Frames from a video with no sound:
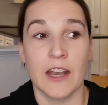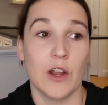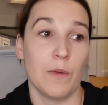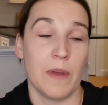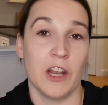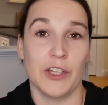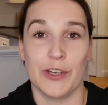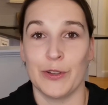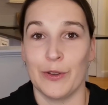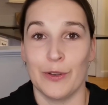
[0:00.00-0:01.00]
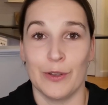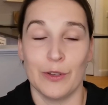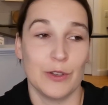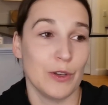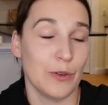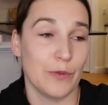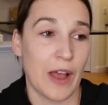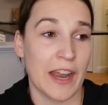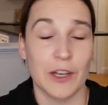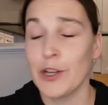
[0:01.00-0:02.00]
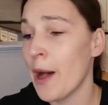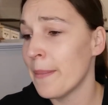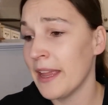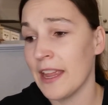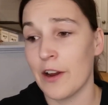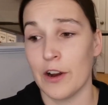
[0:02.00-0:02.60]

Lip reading: don't manage to find a topic